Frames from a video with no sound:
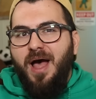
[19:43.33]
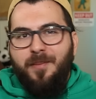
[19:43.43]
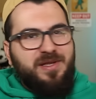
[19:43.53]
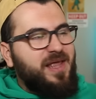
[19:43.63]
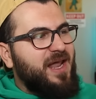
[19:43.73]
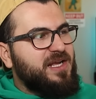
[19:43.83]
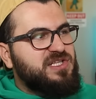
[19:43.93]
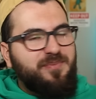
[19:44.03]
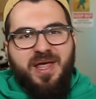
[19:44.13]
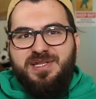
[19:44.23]
I mean, that
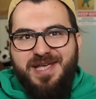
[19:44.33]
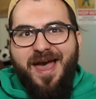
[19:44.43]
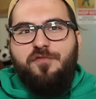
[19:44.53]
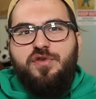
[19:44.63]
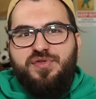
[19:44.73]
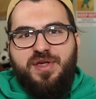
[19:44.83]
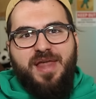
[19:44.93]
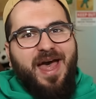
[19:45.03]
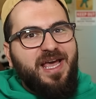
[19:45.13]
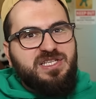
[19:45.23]
explains everything.
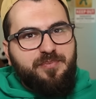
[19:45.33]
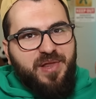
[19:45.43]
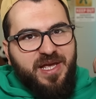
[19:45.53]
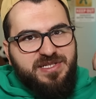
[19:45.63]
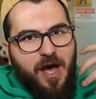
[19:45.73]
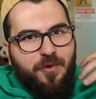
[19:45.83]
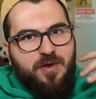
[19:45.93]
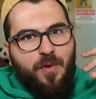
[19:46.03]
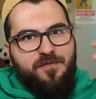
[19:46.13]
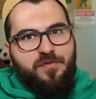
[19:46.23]
That explains how
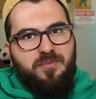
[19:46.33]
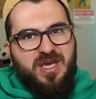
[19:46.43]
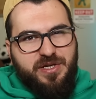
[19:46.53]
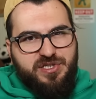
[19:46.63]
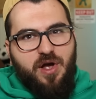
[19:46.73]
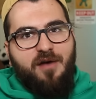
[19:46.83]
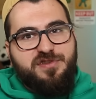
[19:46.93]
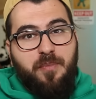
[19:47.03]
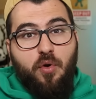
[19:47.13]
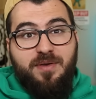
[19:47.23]
he went from being a
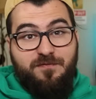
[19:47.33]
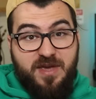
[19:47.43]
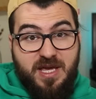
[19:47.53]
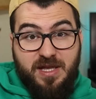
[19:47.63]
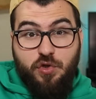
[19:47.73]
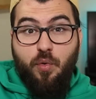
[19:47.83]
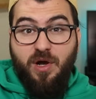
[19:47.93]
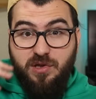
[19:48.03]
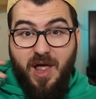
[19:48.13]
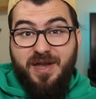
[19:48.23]
soft-spoken vegan to a
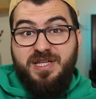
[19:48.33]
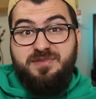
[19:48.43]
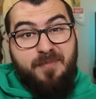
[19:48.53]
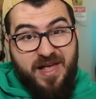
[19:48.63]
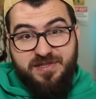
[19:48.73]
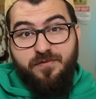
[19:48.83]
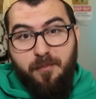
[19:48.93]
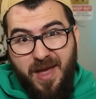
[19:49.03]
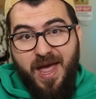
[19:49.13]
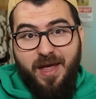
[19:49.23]
gluttonous mess of a
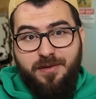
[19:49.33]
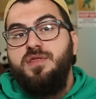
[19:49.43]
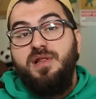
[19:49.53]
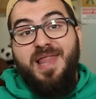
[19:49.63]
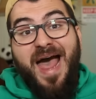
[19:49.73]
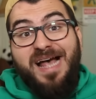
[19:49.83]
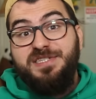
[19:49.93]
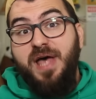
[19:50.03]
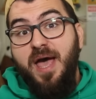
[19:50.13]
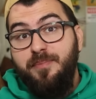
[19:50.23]
man. The
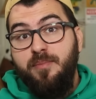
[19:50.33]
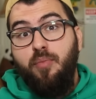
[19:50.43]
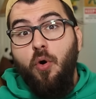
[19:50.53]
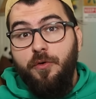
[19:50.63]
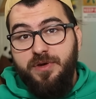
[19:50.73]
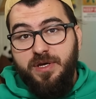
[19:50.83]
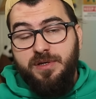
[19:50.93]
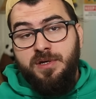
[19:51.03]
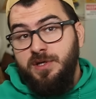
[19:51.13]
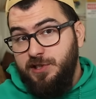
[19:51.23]
last Hyperborean.
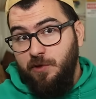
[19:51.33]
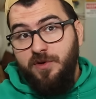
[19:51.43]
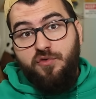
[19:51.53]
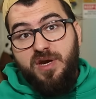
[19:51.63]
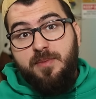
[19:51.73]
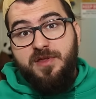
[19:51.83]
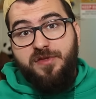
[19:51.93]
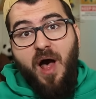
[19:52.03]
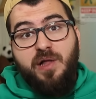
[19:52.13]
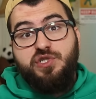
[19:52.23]
So in Greek
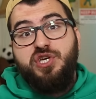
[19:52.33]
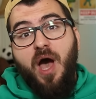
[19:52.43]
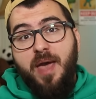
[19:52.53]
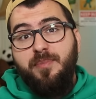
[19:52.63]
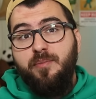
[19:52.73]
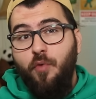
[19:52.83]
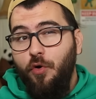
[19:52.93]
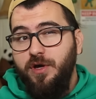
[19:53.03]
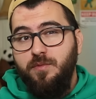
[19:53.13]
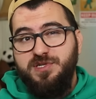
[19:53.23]
mythology, Hyperborea